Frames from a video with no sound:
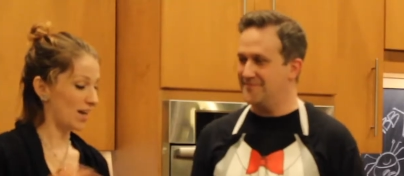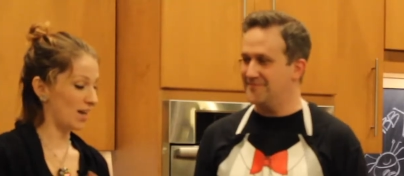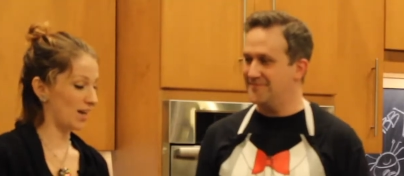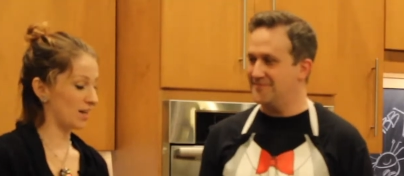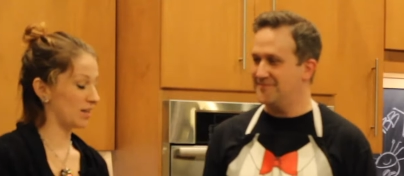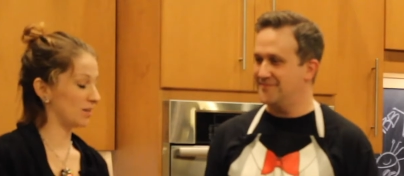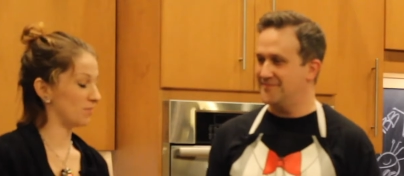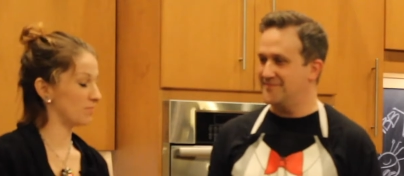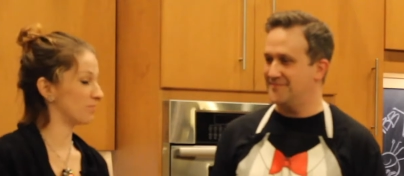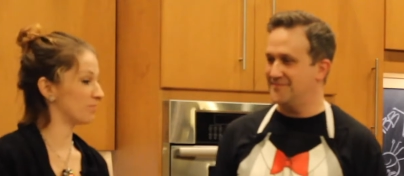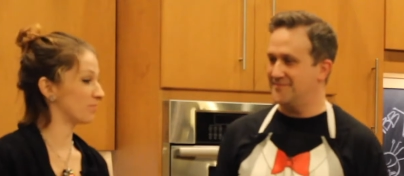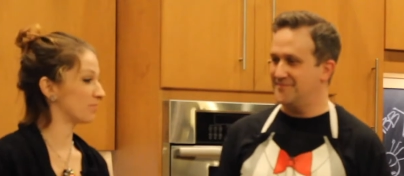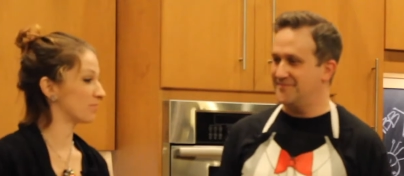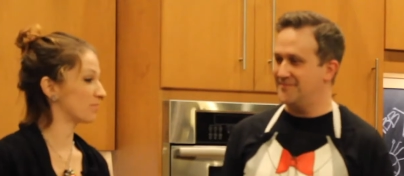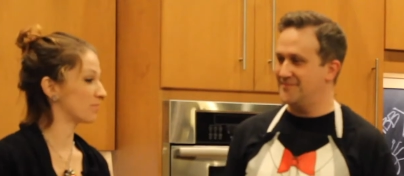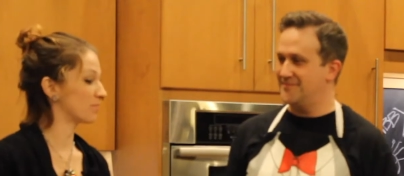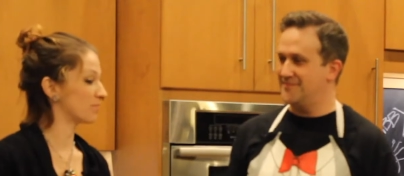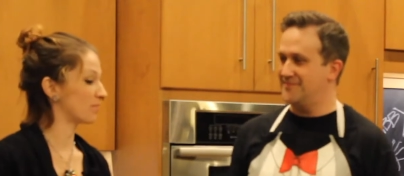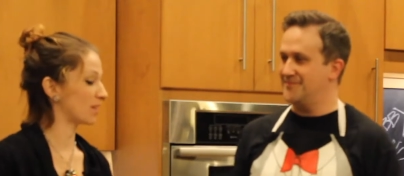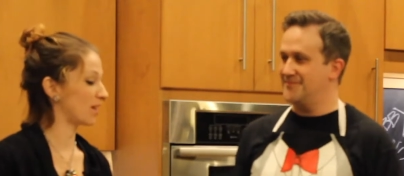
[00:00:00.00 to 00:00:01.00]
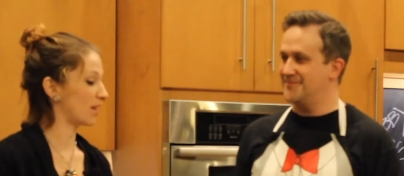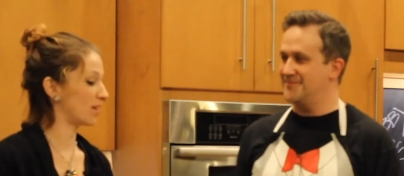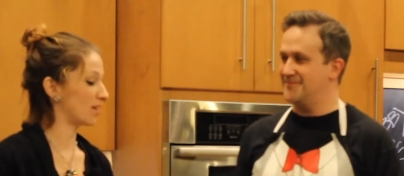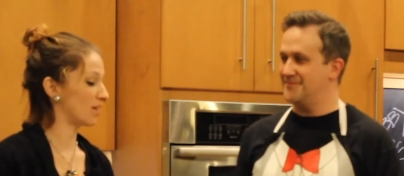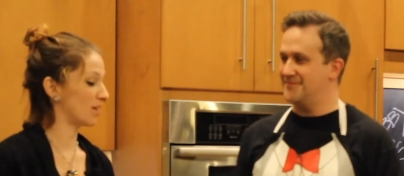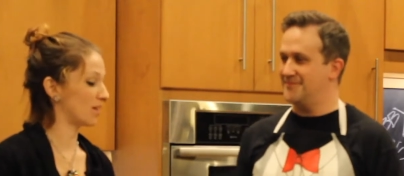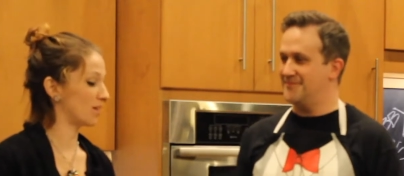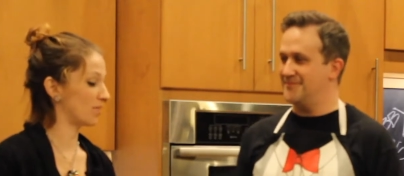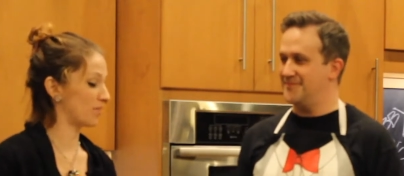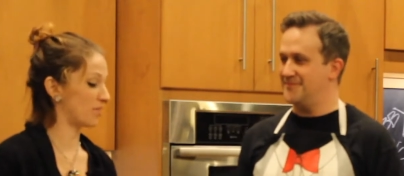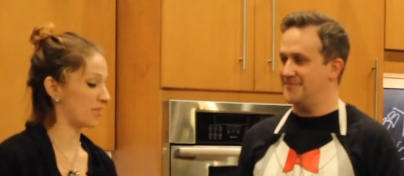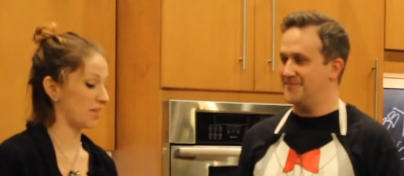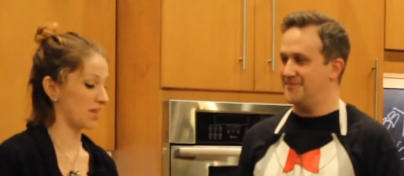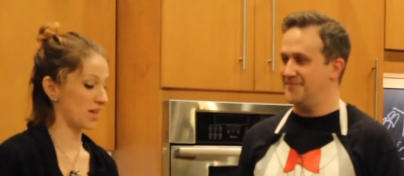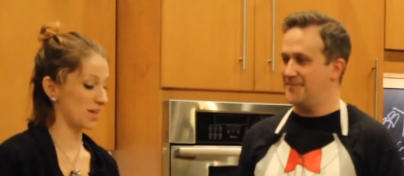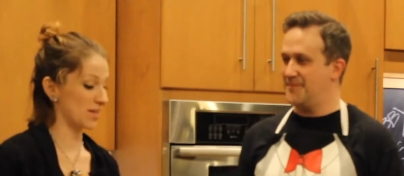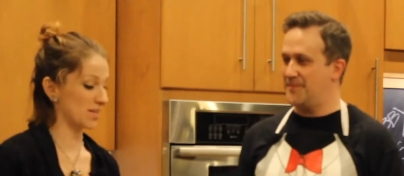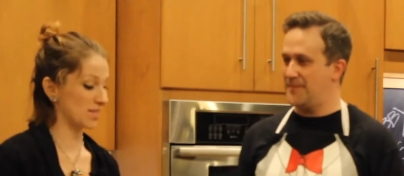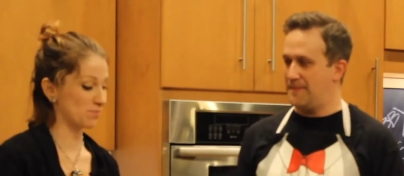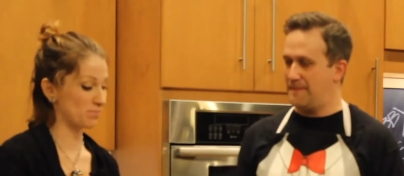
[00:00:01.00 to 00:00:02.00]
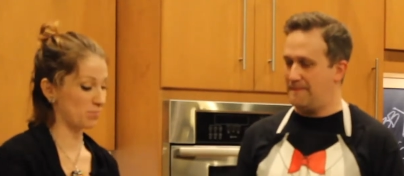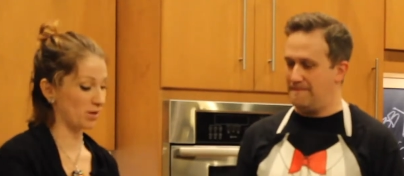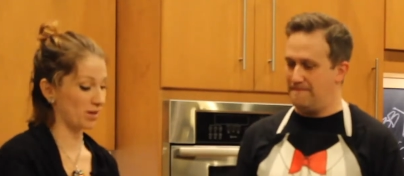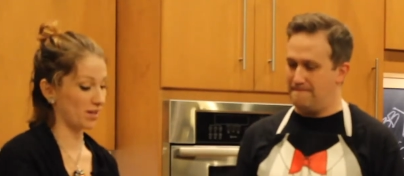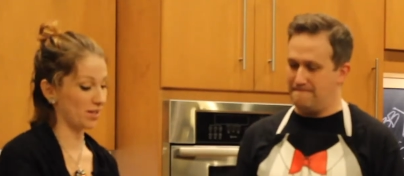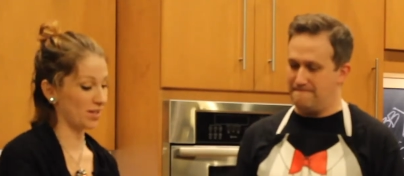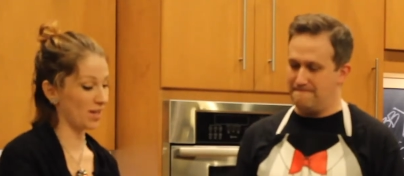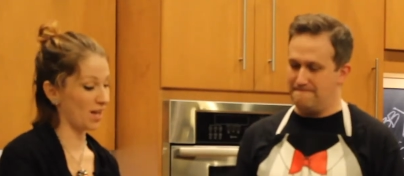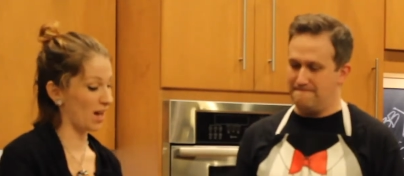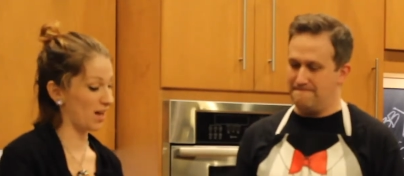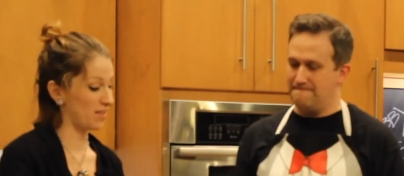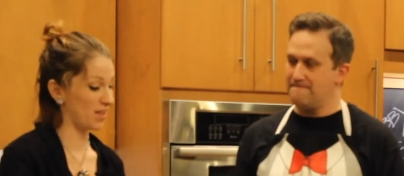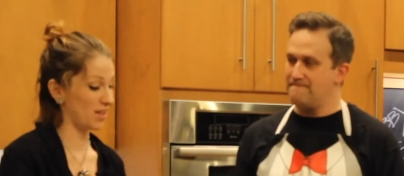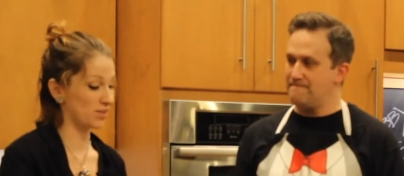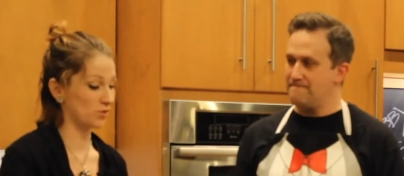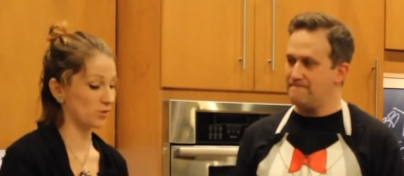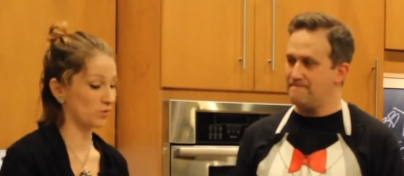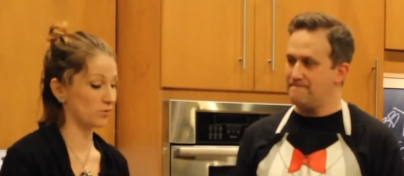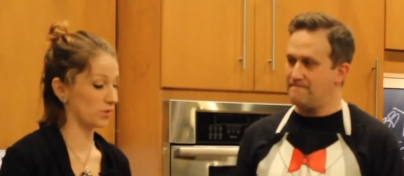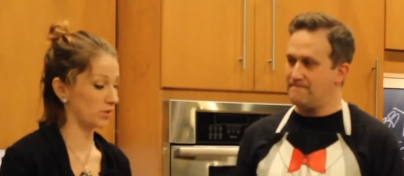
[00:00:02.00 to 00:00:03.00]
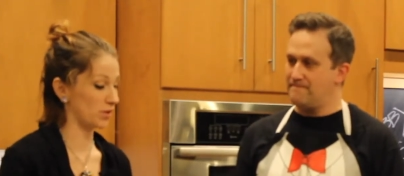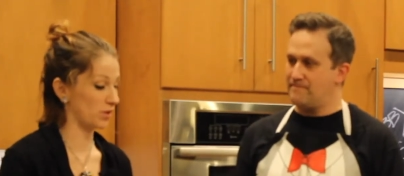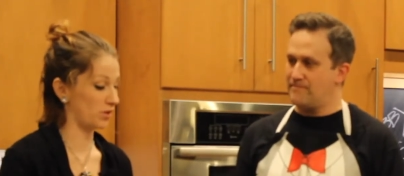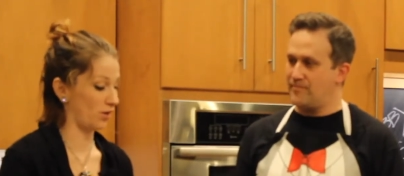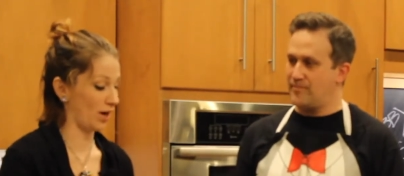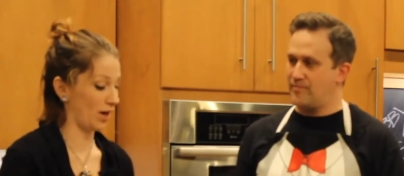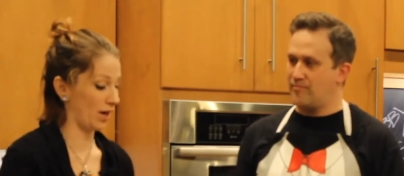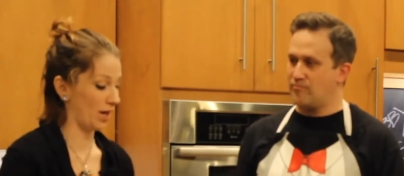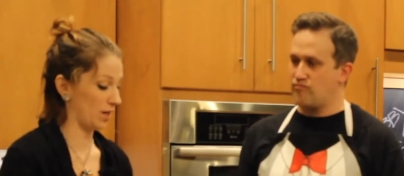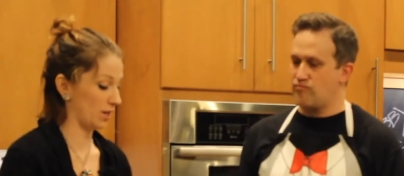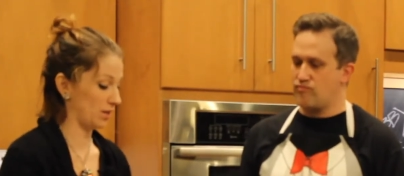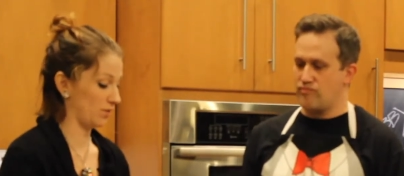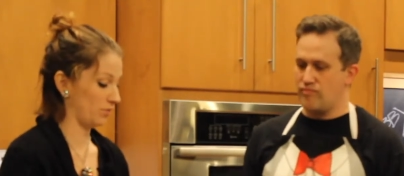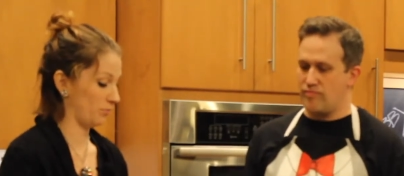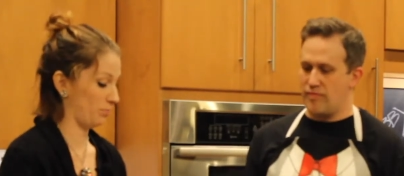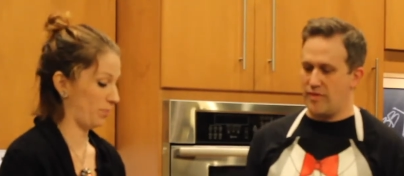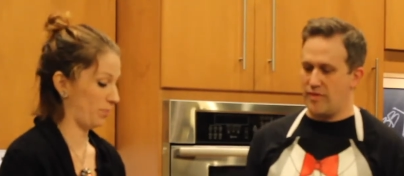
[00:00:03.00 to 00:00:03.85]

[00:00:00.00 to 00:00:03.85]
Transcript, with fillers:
Speaker 1: um, of things, but yeah, they do a really great